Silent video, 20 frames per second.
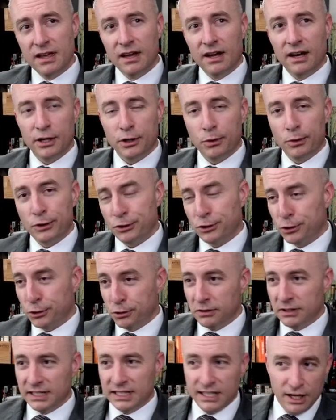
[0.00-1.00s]
yours
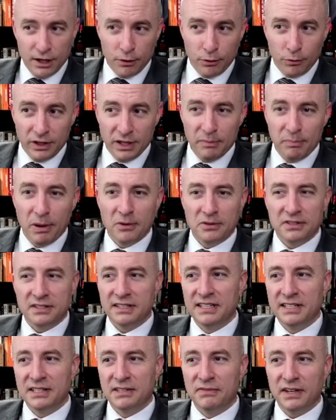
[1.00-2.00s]
truly, reposted
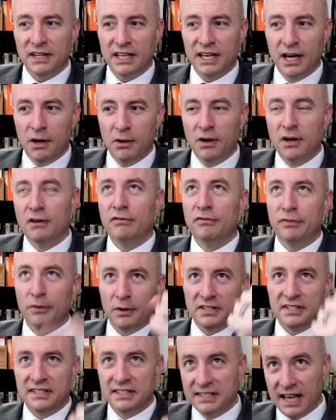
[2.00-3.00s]
his video for
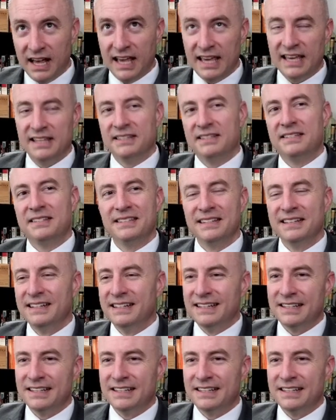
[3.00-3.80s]
science.